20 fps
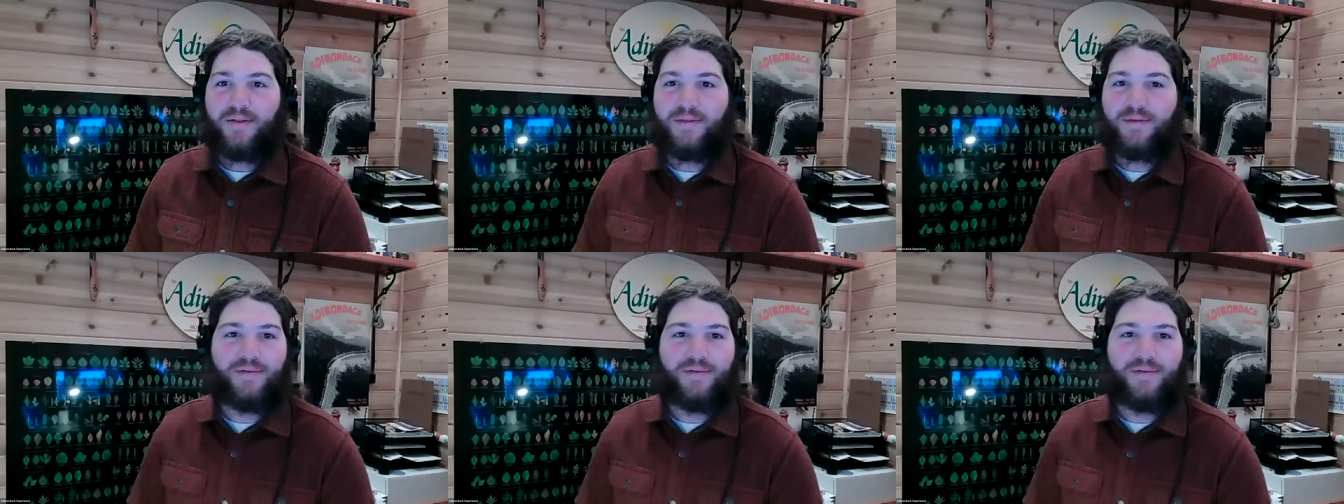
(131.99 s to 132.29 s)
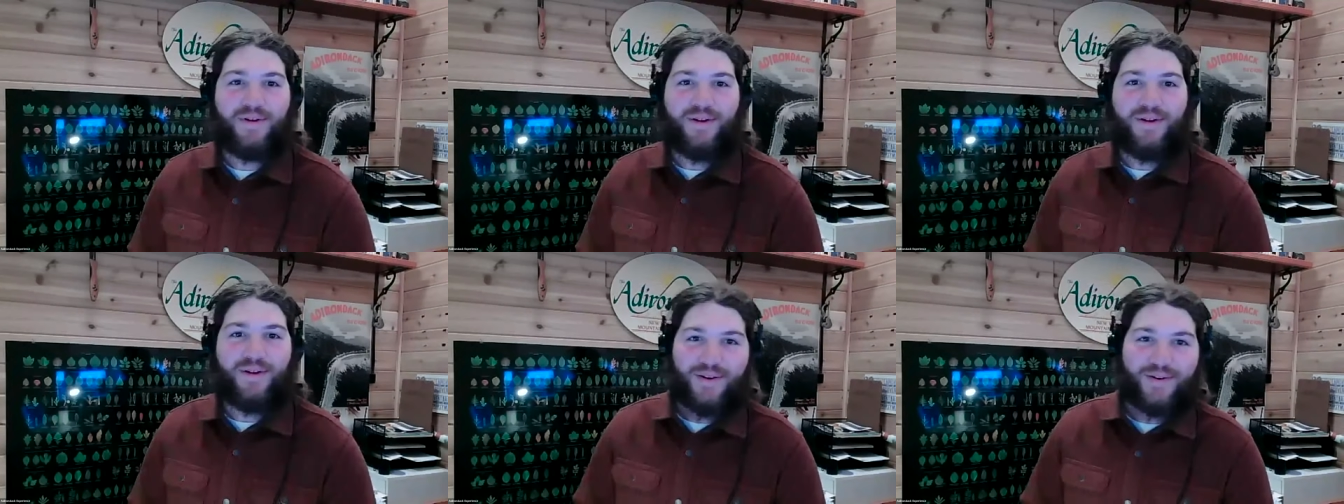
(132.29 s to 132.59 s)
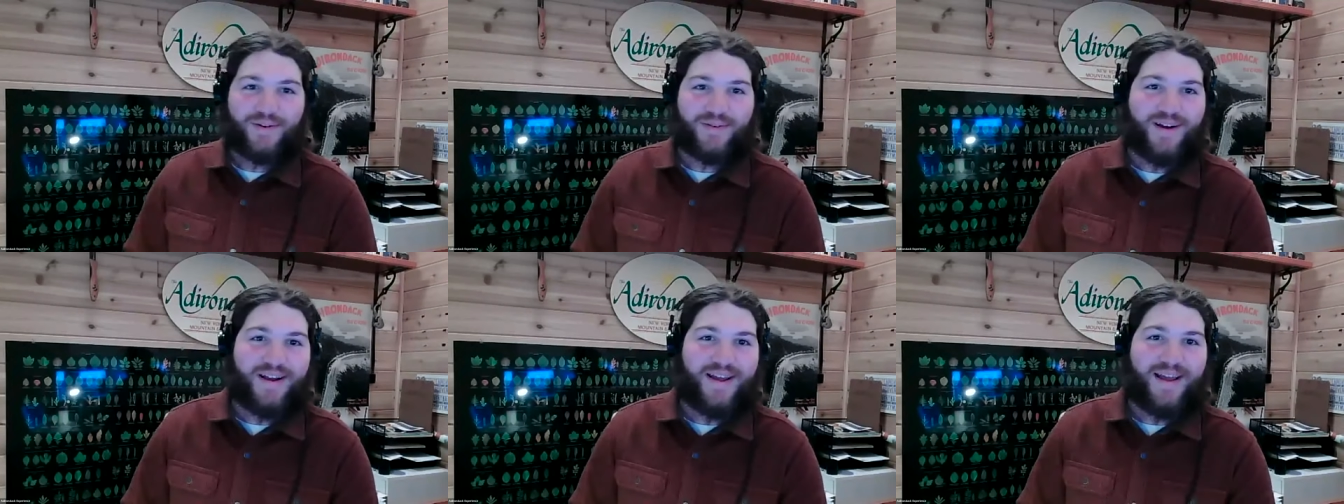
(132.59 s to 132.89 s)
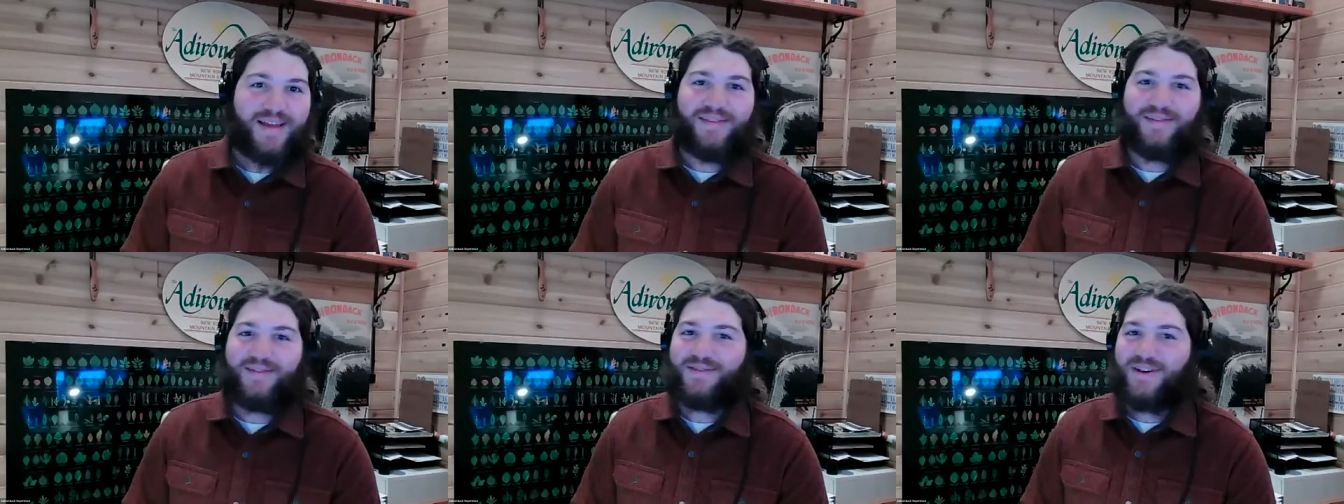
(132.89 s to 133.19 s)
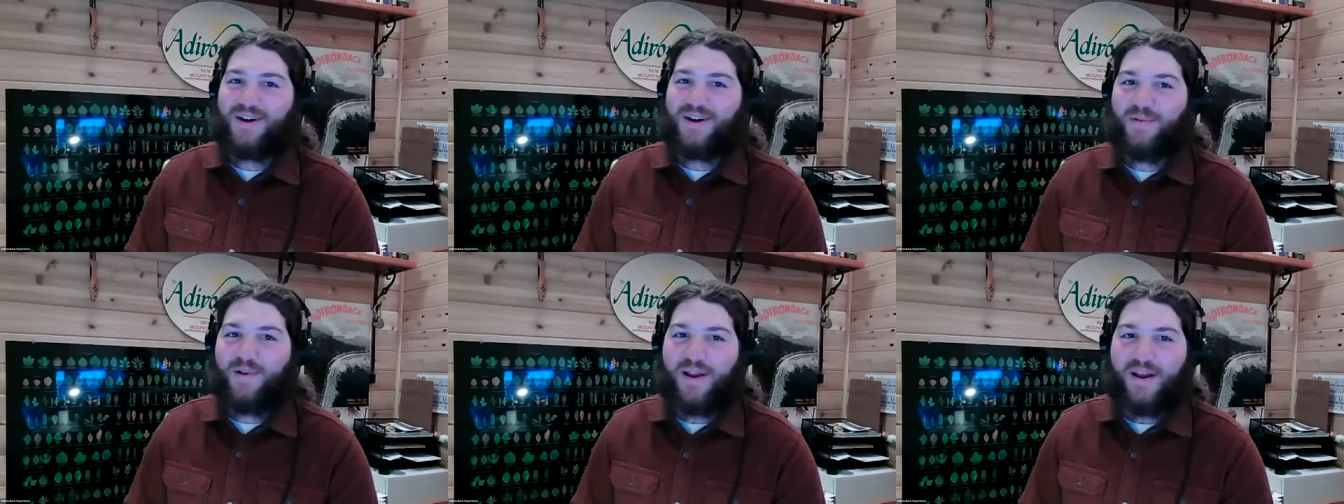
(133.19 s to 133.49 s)
through grit and
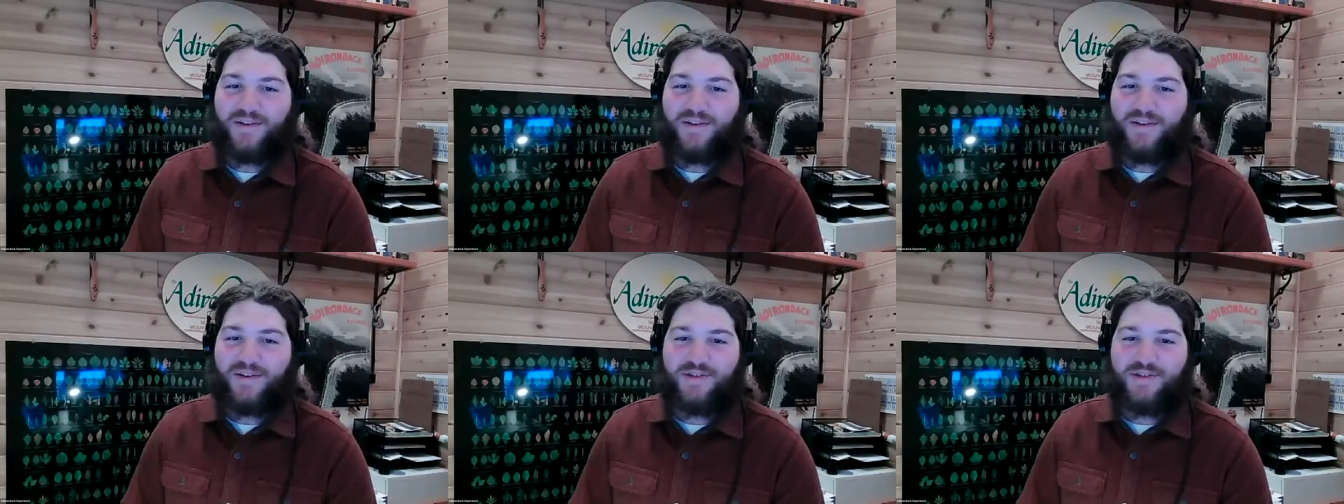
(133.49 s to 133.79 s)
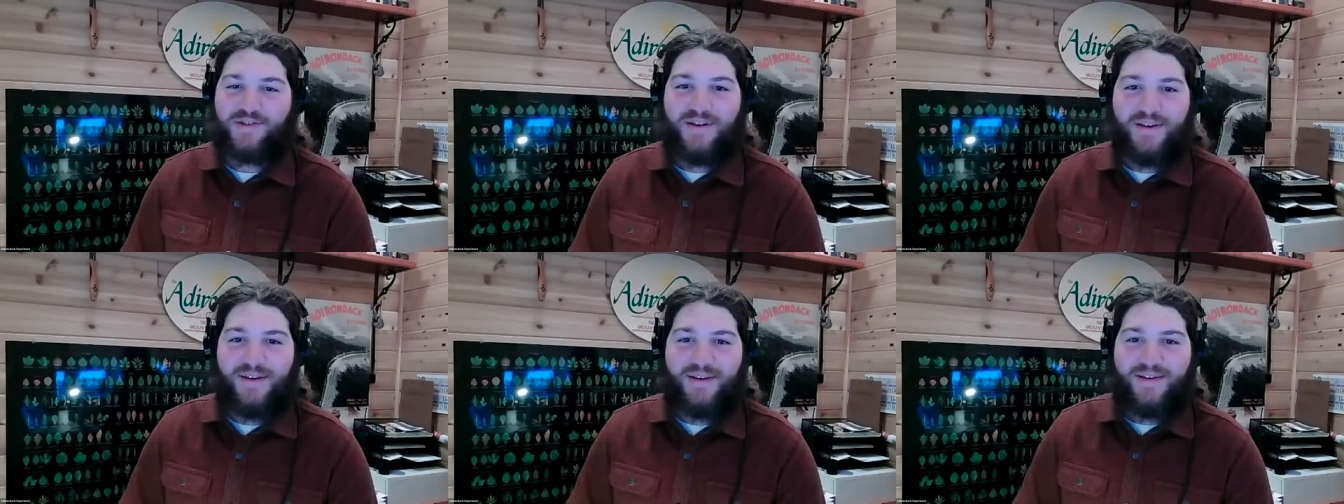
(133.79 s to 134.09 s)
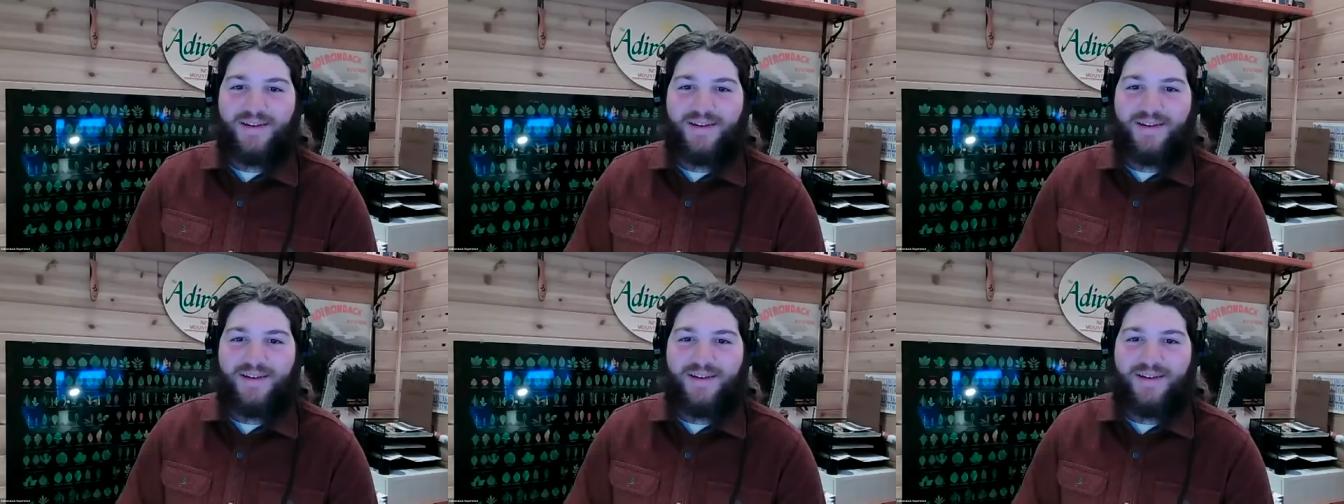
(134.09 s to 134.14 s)
determination.